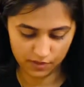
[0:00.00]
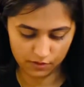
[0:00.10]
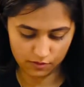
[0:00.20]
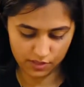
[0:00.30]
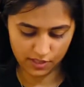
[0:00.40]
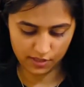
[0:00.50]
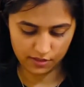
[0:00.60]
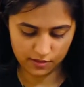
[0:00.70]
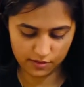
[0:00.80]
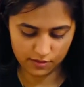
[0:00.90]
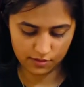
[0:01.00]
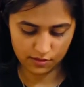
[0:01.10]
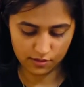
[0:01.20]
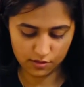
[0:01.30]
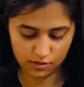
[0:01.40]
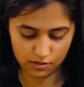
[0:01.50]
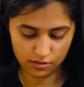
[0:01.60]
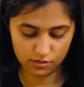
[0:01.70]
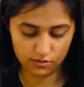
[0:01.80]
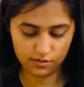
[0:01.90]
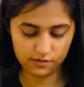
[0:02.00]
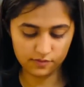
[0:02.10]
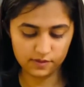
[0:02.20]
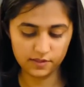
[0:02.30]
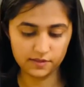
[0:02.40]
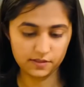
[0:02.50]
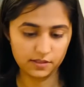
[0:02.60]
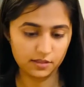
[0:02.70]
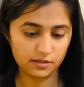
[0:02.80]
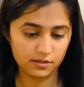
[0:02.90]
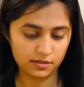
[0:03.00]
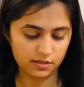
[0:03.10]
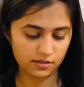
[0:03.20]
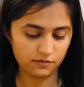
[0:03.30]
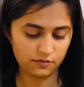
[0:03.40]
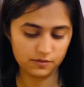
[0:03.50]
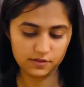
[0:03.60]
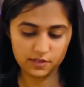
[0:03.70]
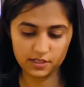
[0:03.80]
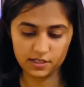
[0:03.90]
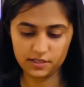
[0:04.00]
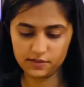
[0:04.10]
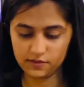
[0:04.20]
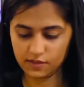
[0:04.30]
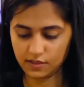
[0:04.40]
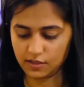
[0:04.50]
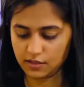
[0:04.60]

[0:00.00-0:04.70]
okay. This was easy. That was easy.